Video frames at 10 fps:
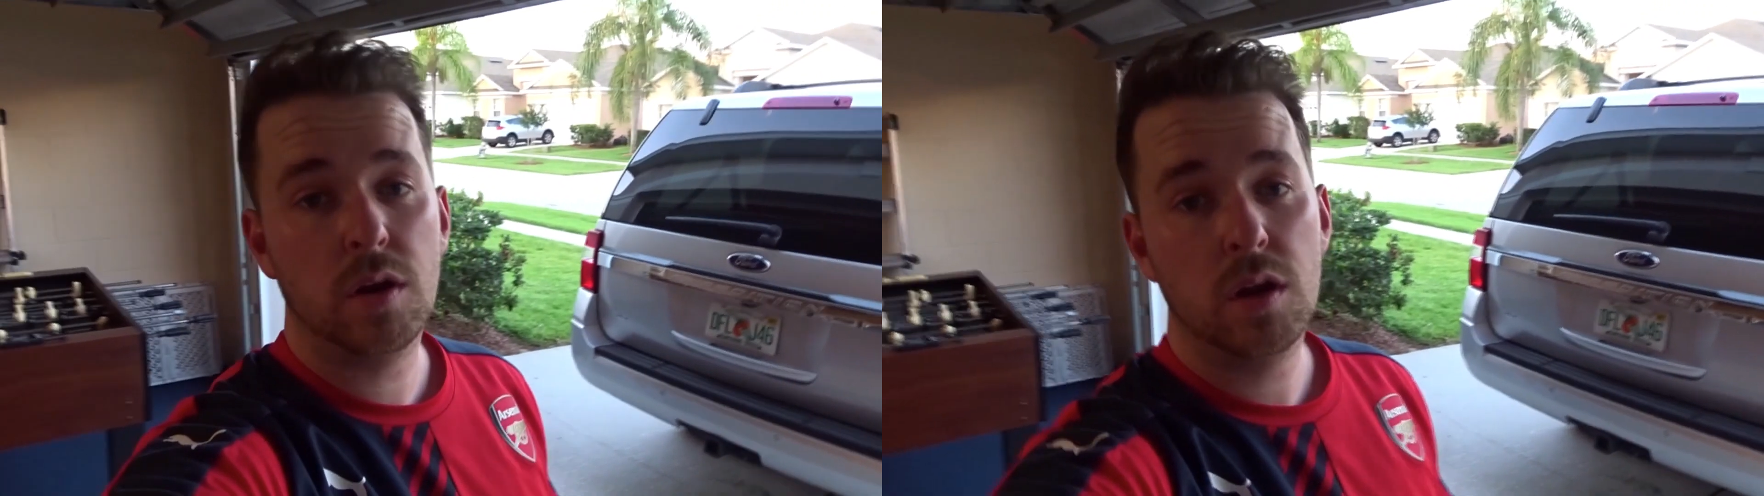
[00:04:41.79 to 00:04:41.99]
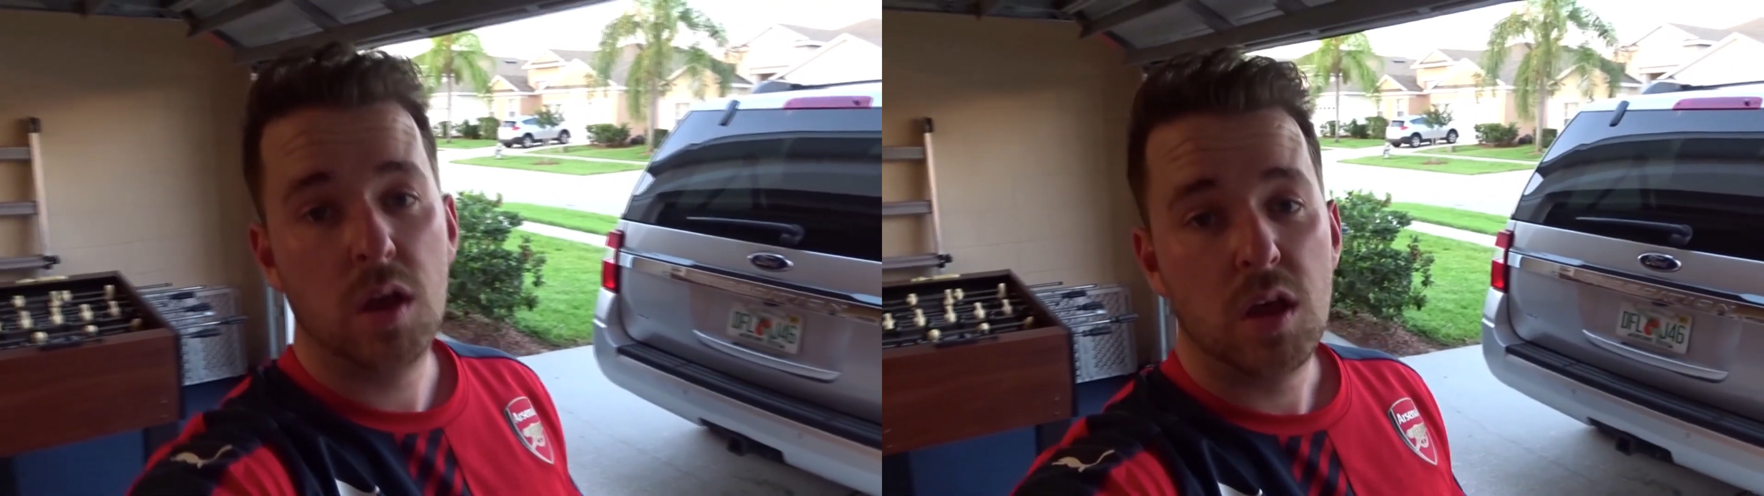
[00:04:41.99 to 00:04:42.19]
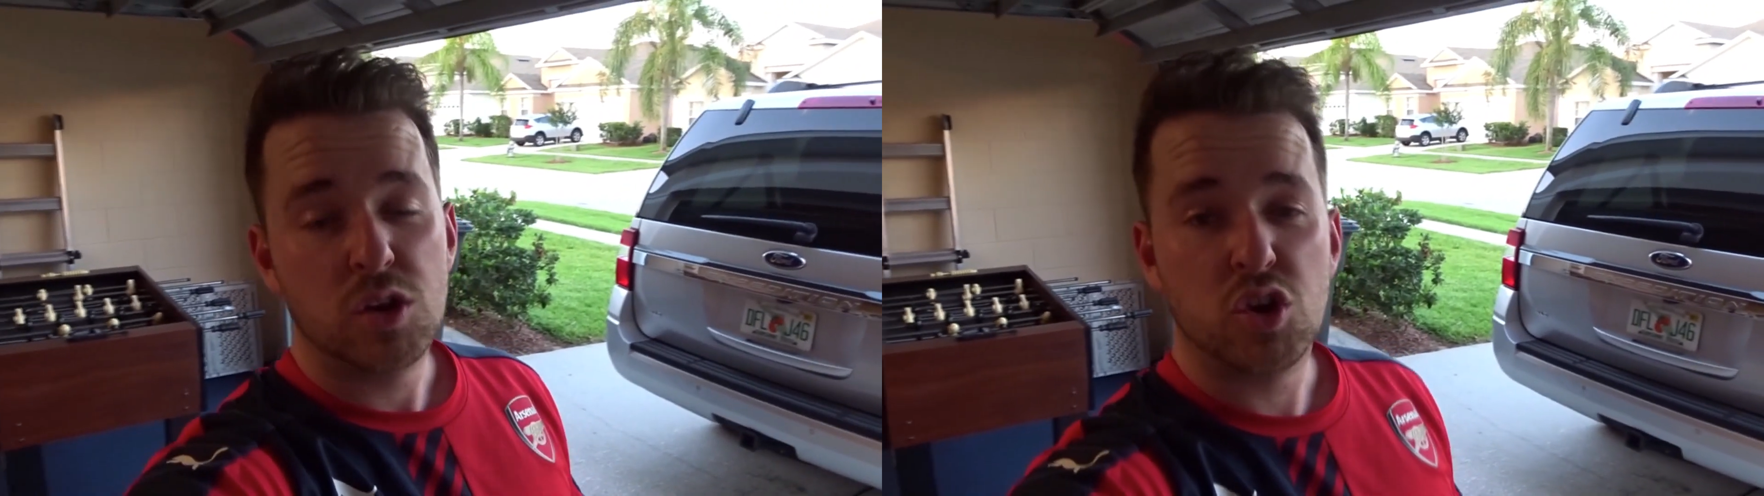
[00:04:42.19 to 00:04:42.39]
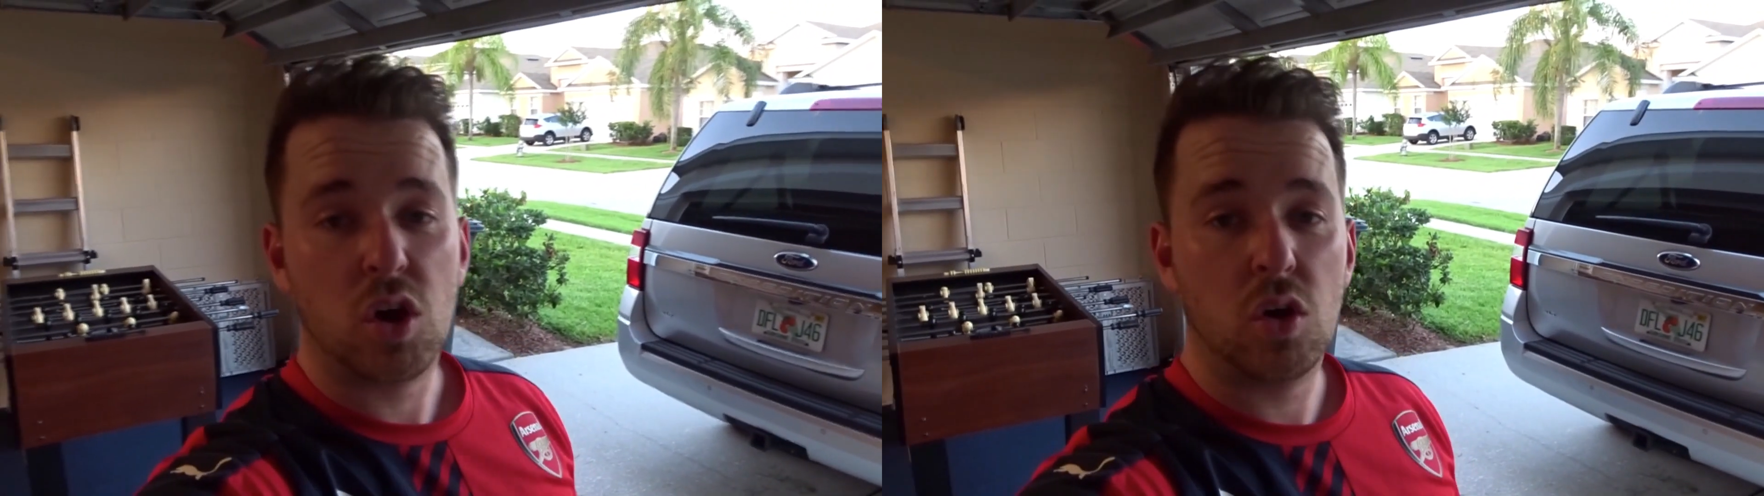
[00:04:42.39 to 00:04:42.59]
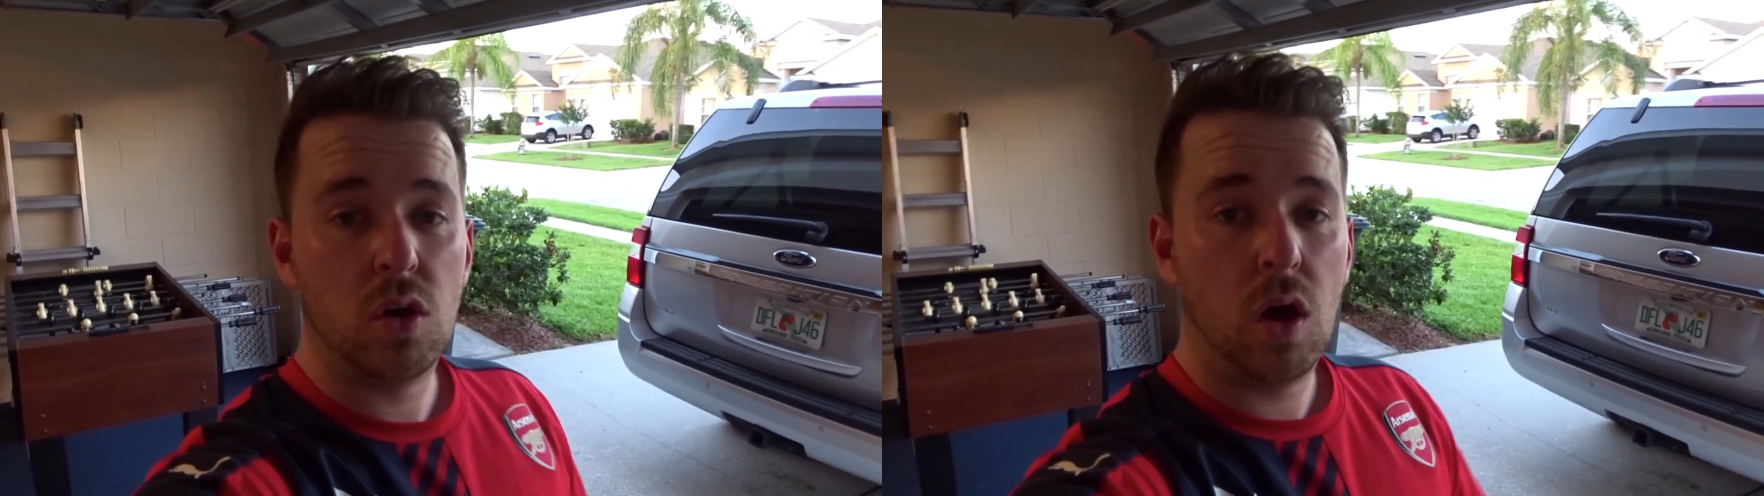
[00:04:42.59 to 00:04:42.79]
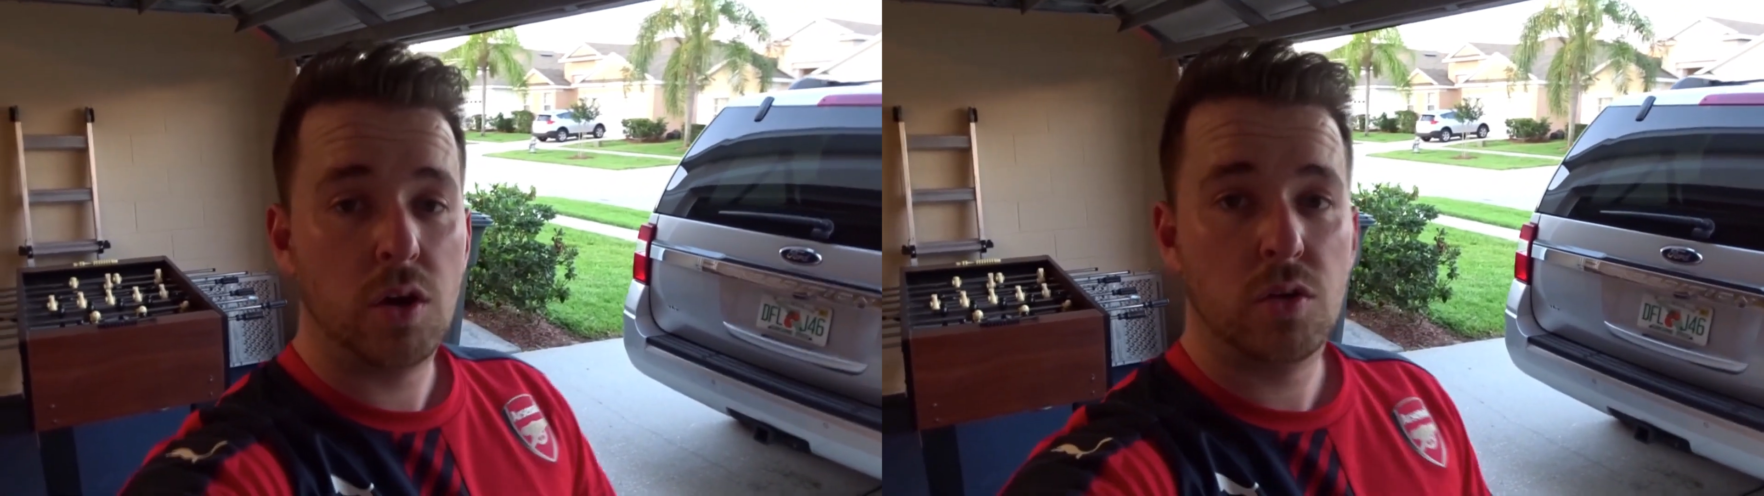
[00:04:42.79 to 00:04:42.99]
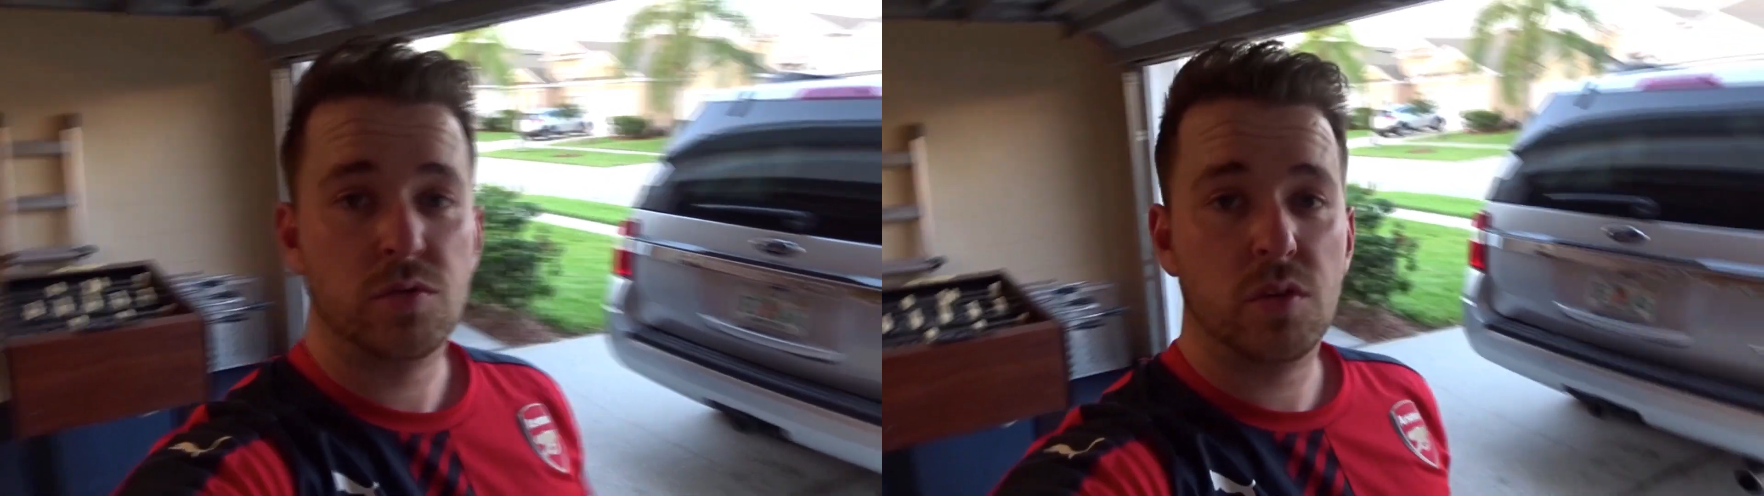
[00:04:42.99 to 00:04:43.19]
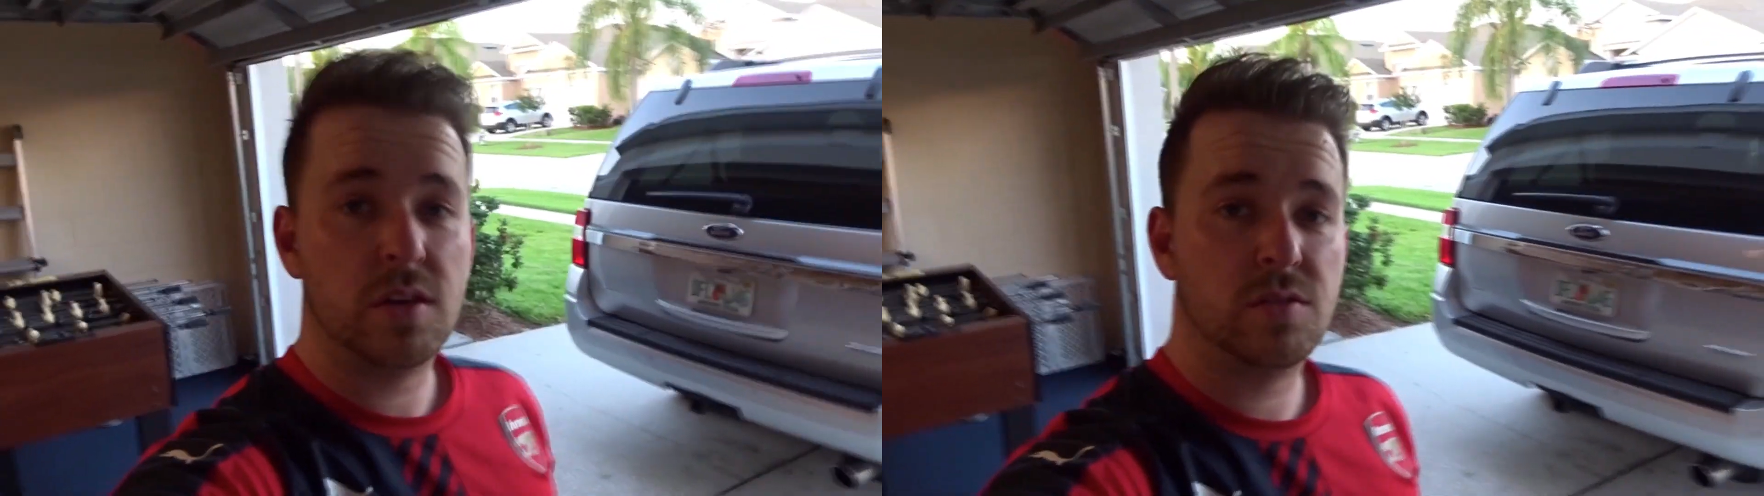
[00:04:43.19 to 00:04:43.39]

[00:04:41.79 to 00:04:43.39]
and chuck it online and also